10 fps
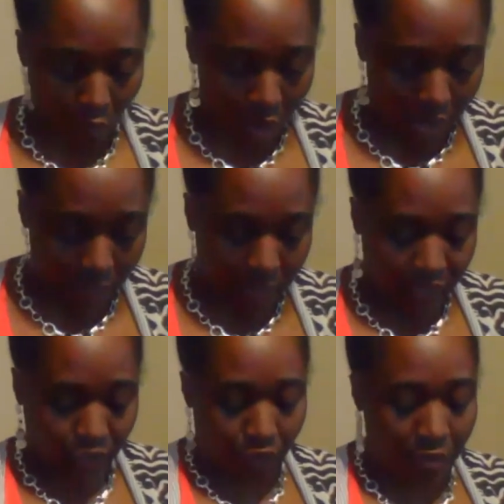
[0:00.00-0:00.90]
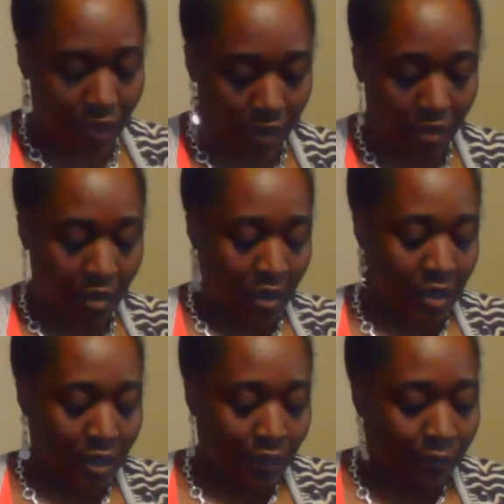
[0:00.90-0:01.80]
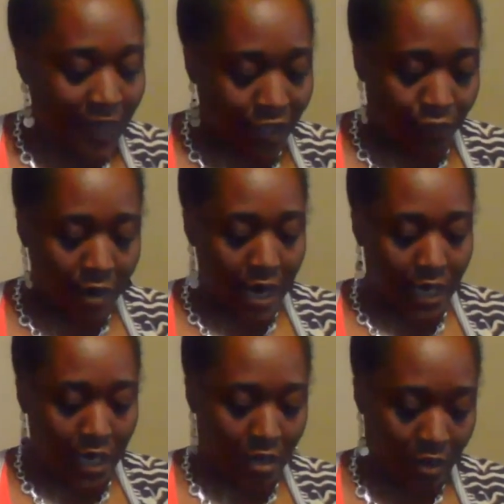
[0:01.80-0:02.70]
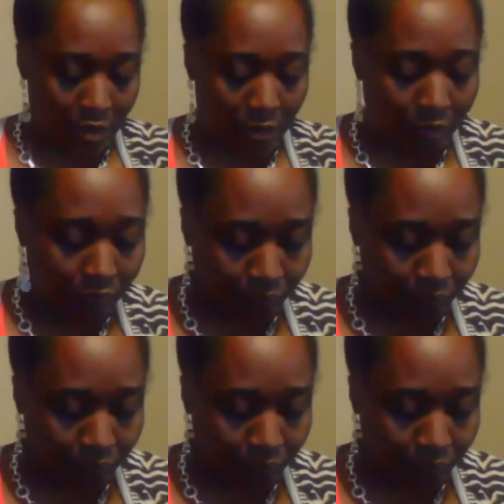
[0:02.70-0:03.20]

Why am I screaming? This right here.